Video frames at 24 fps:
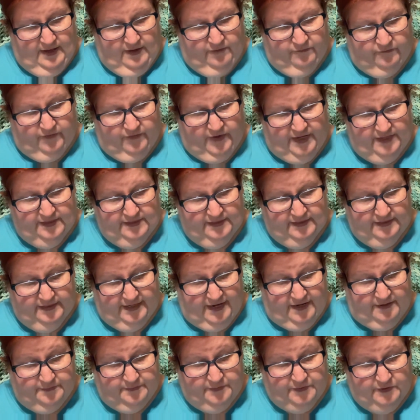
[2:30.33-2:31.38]
Faith
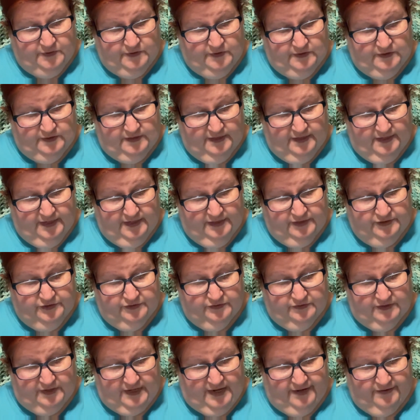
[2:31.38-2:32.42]
step. Look at
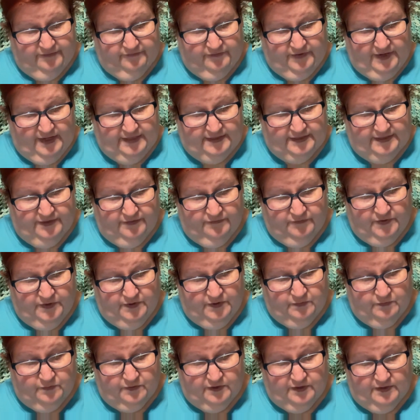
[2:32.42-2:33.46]
your life as if it
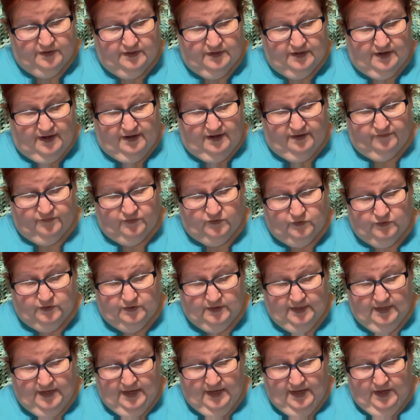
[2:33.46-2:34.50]
were a novel.
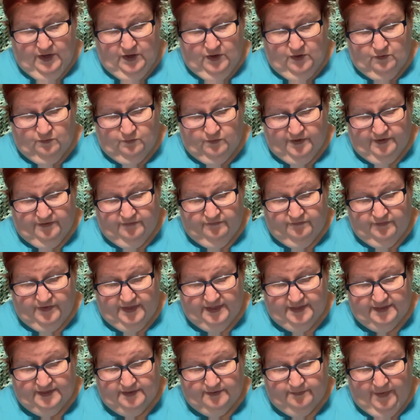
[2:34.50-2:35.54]
What
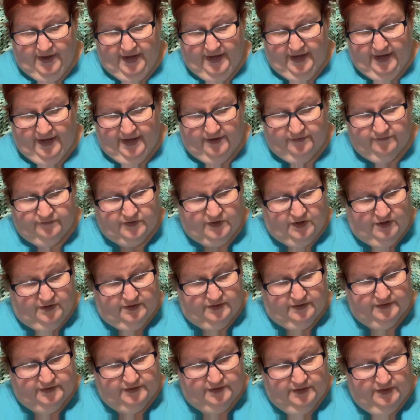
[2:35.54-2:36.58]
events may have
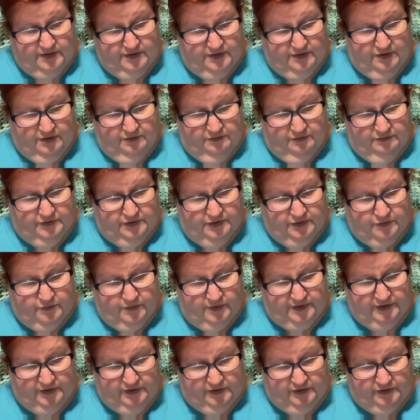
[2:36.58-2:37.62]
caused you to
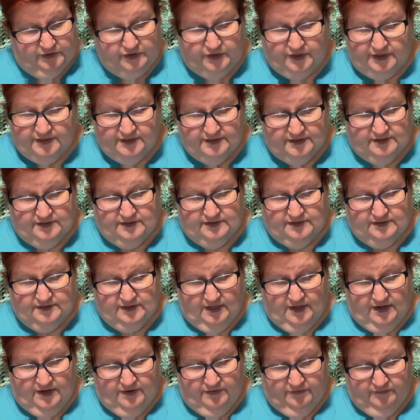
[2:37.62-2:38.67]
question Jesus'
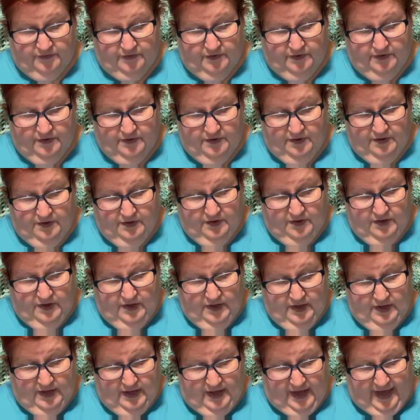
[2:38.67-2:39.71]
love?
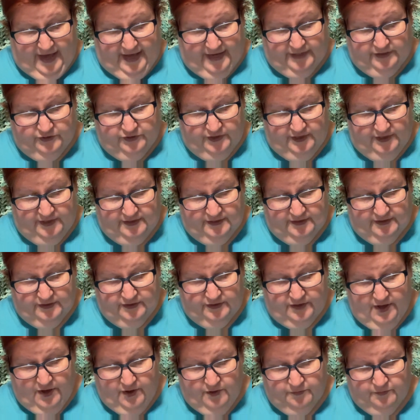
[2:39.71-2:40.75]
Ask Jesus
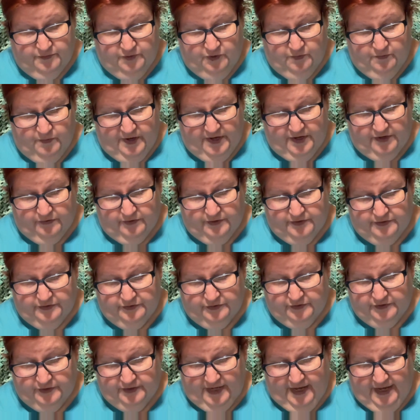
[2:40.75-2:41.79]
to help you better
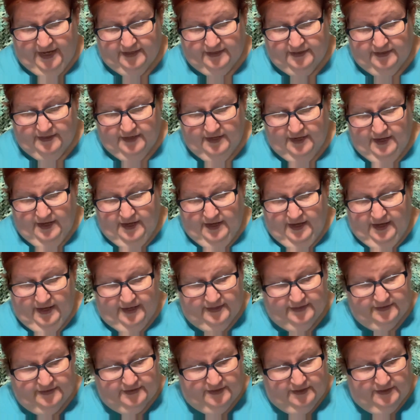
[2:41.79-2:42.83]
understand
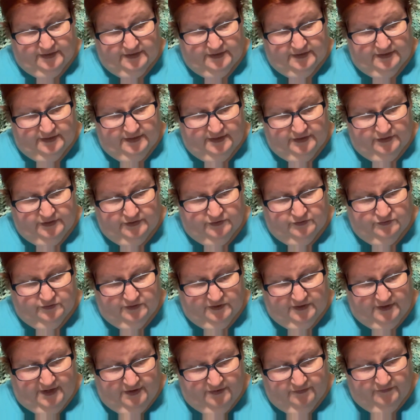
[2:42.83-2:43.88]
his unconditional
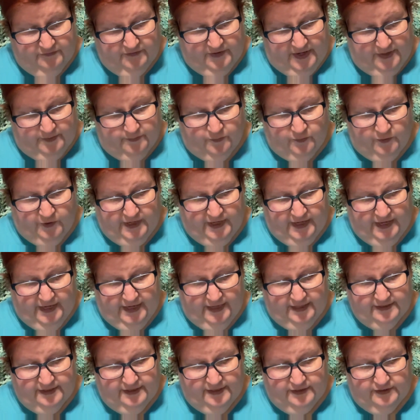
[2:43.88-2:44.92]
love and bring
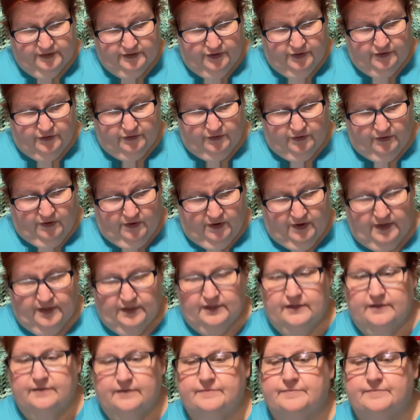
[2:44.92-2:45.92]
healing to your heart.